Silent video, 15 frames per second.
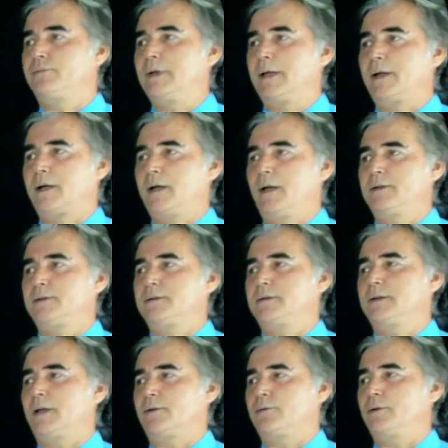the agriculture
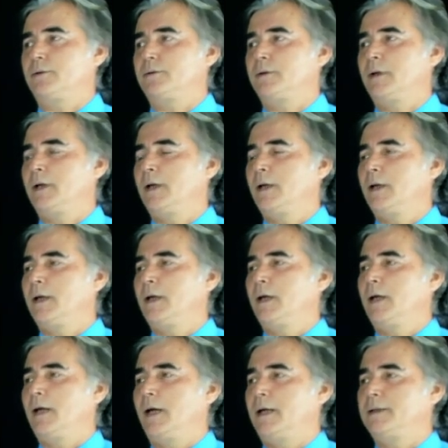sector,
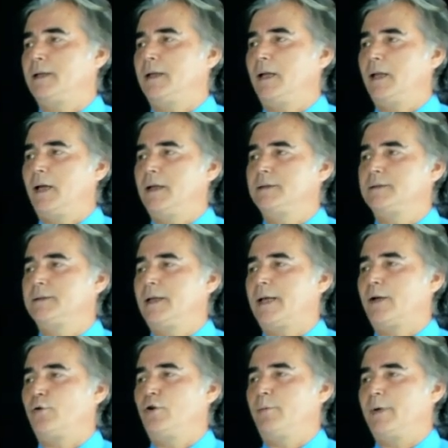and analyze the
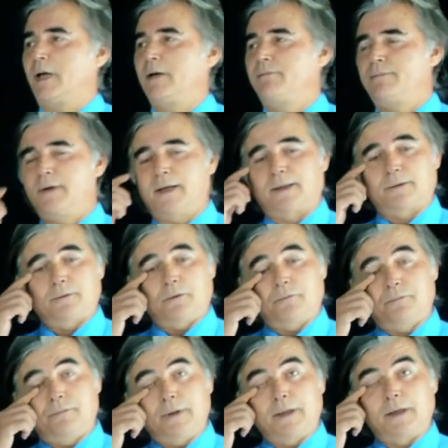economic effect of
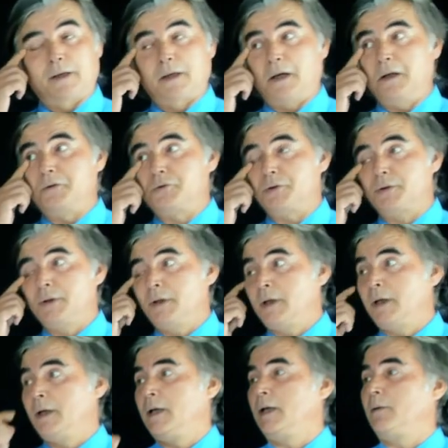agriculture,
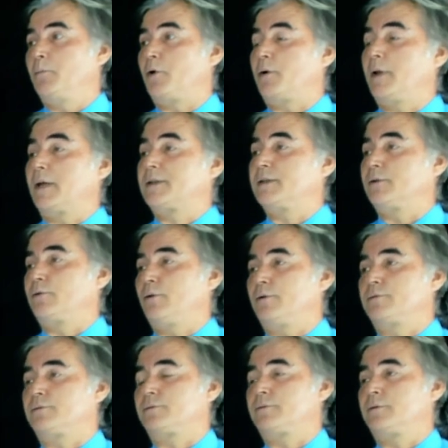production
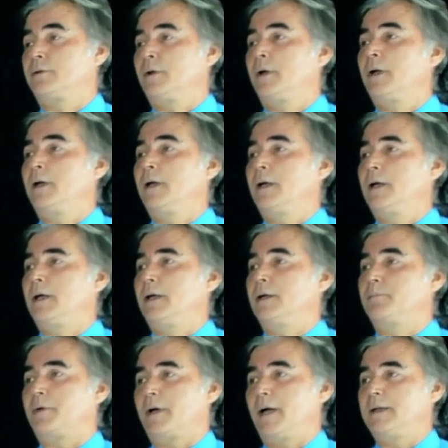cost,
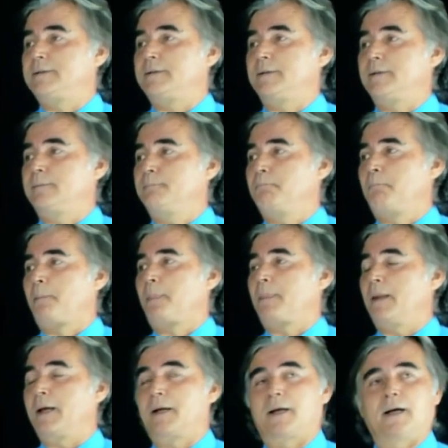pricing,
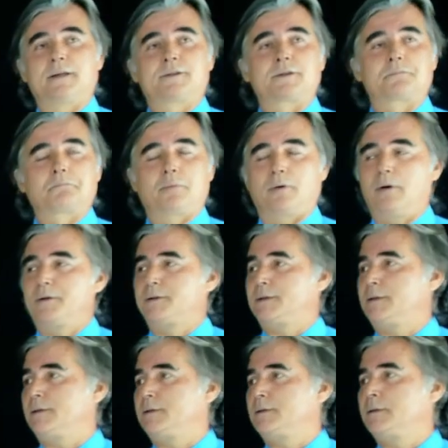agriculture
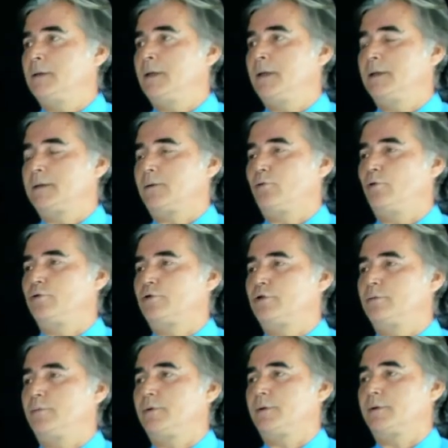policies,
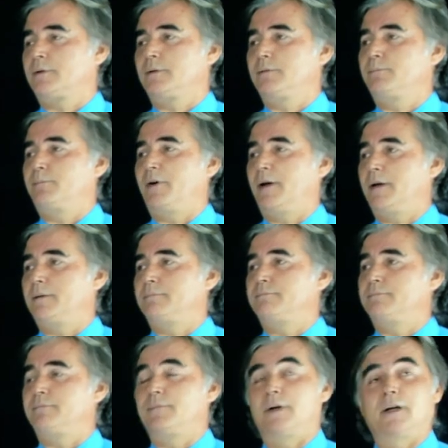consumer,
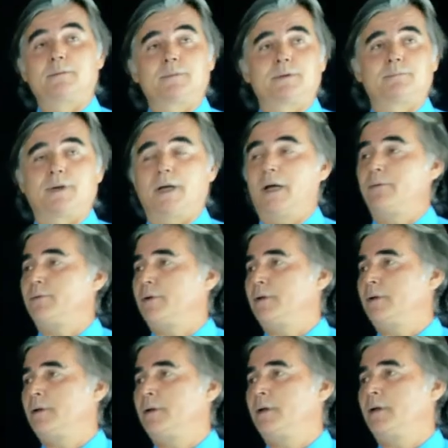farmer behavior,
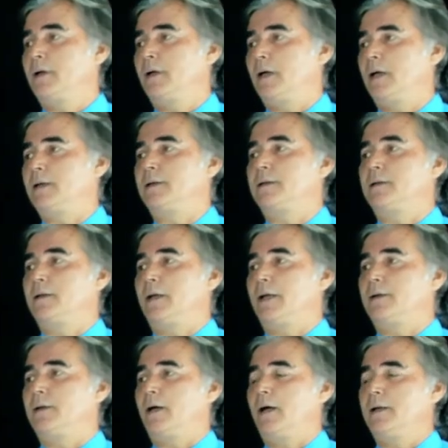and
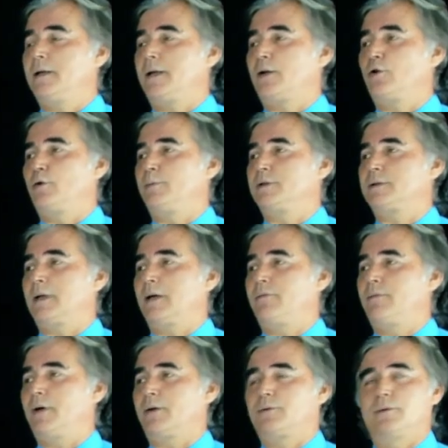other economic
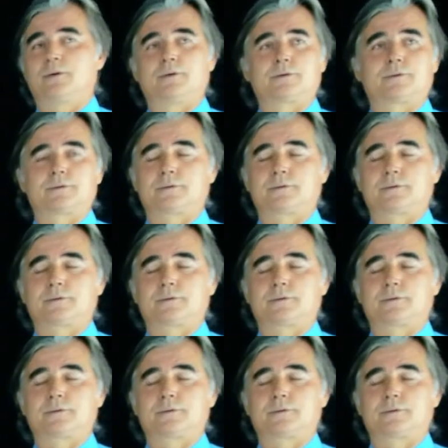factors.